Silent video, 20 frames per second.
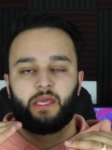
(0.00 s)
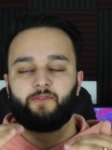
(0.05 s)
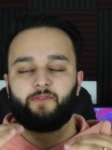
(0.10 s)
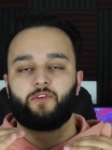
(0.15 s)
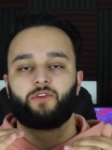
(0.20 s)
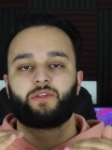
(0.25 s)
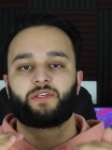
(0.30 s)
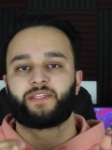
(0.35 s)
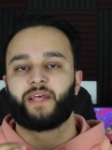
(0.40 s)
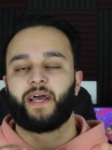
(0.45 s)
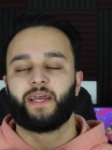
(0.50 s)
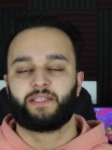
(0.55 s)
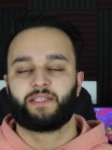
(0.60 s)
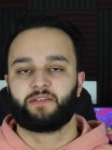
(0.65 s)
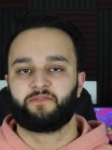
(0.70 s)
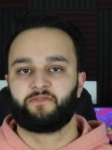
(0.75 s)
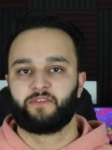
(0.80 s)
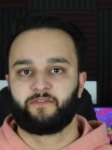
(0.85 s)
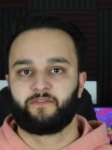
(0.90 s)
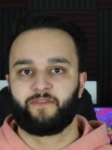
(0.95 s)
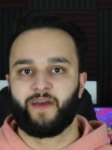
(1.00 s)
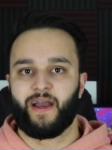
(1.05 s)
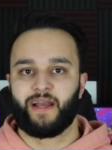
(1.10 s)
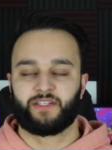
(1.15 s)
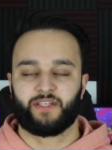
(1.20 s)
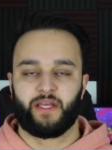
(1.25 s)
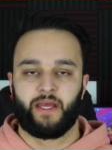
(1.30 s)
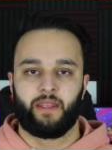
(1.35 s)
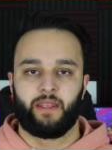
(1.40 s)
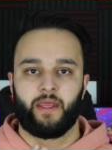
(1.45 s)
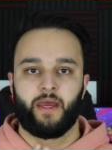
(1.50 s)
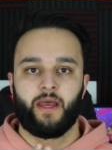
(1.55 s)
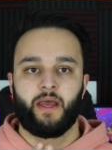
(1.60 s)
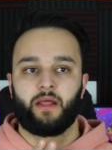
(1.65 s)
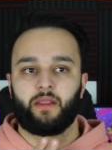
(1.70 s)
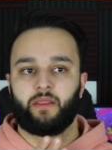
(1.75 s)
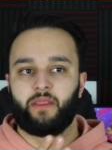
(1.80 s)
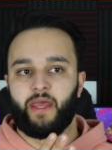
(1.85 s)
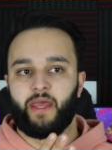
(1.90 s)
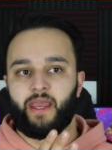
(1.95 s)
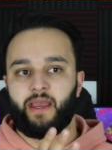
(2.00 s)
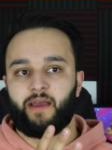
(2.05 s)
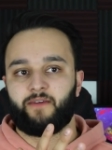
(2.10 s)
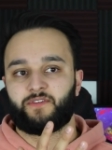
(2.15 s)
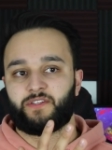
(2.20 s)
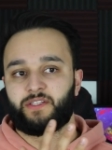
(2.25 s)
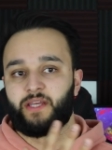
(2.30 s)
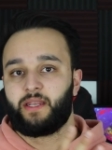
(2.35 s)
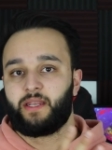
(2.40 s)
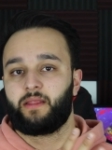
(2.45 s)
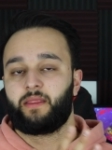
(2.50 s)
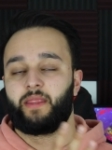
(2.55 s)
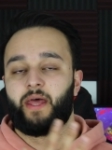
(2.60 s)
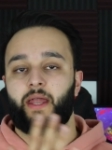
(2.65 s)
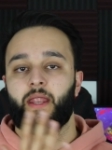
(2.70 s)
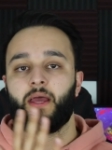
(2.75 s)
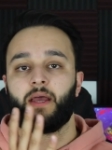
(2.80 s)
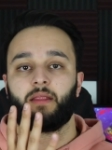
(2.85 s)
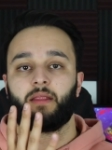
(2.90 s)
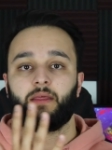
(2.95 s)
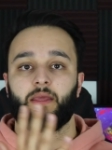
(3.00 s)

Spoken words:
give you the scientific facts. And they have stated that